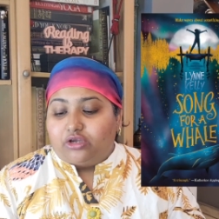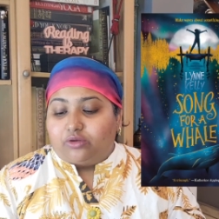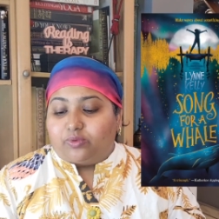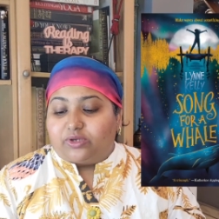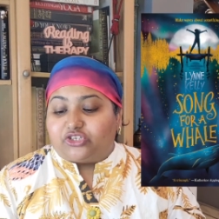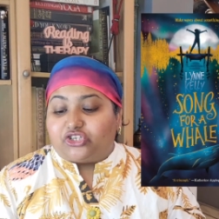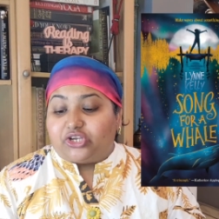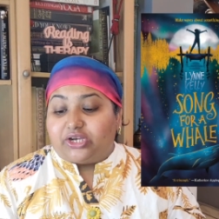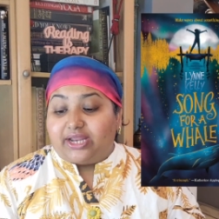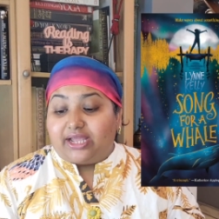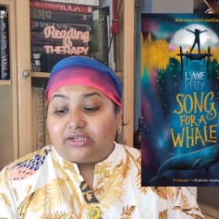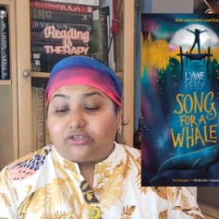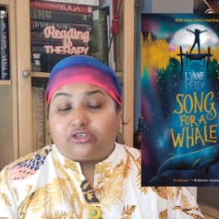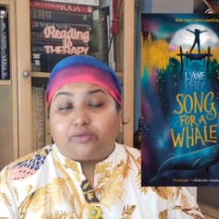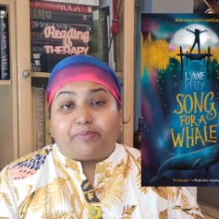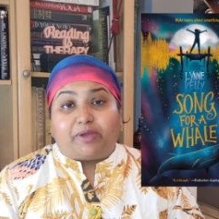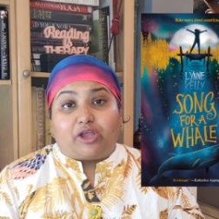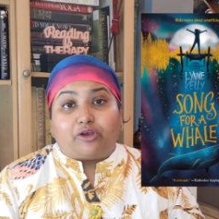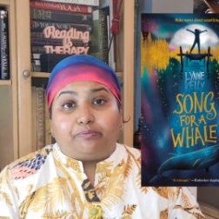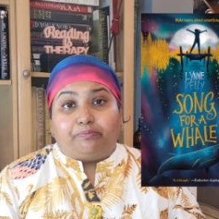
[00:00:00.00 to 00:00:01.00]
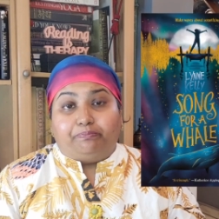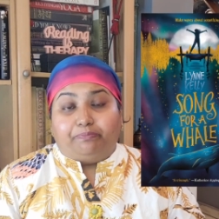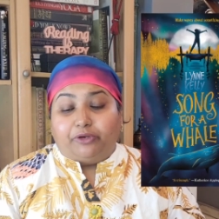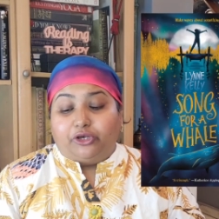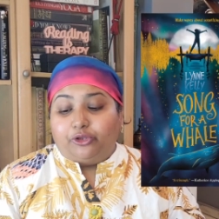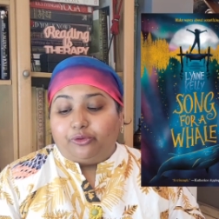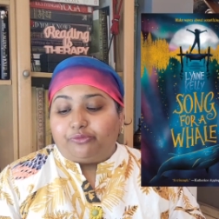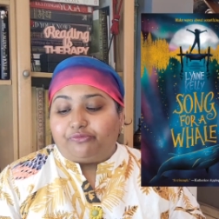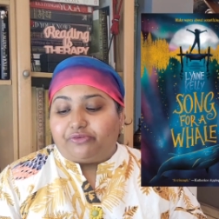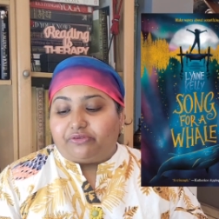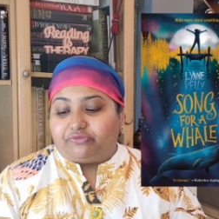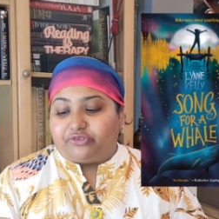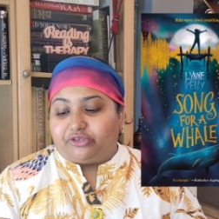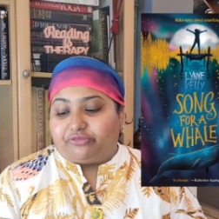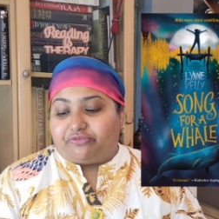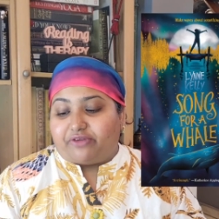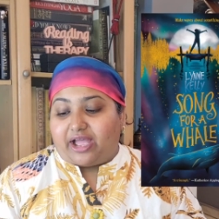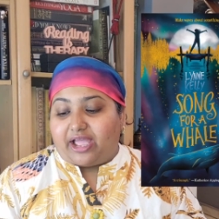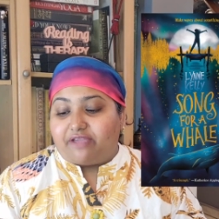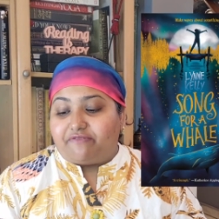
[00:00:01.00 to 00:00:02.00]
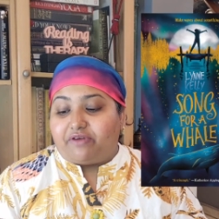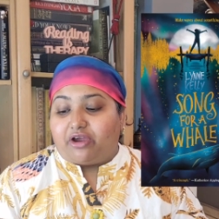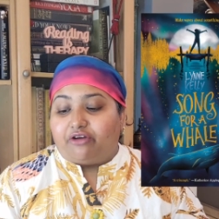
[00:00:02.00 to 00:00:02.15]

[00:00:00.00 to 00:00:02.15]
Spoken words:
When she learns about Blue 55,